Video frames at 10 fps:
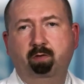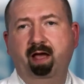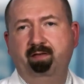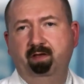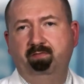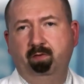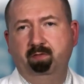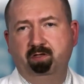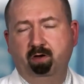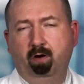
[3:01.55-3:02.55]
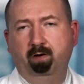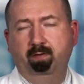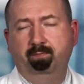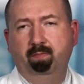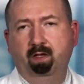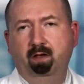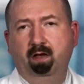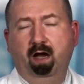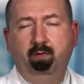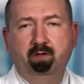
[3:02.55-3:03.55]
heavy from the start.
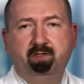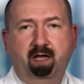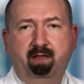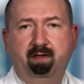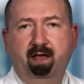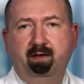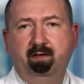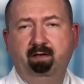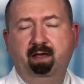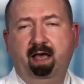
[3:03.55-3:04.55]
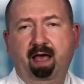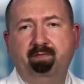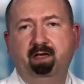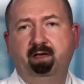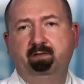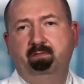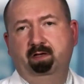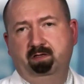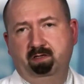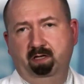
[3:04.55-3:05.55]
I will say that having
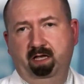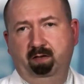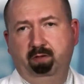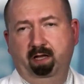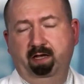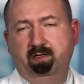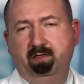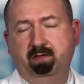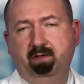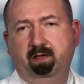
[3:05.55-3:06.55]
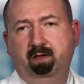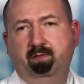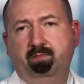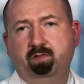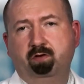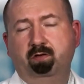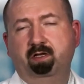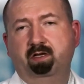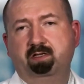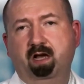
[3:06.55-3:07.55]
a sling placed
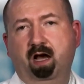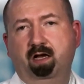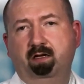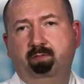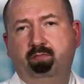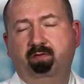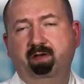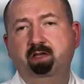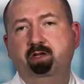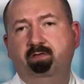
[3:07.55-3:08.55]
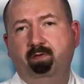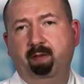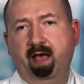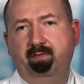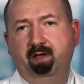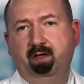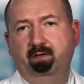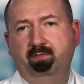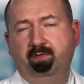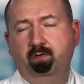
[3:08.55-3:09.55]
certainly does not prevent you from having
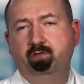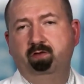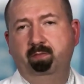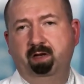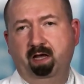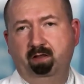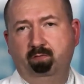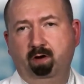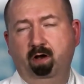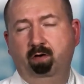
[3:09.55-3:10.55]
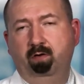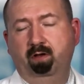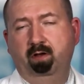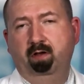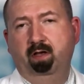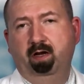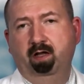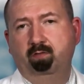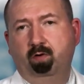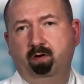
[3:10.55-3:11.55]
further treatment down the road. In
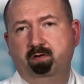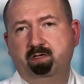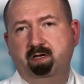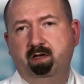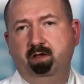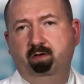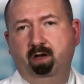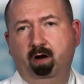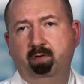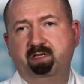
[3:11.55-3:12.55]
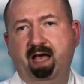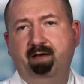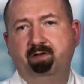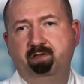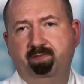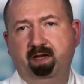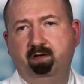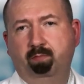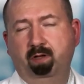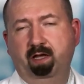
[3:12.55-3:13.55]
other words, you can always have a
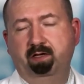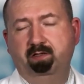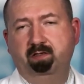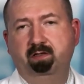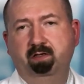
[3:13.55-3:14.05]
sphincter placed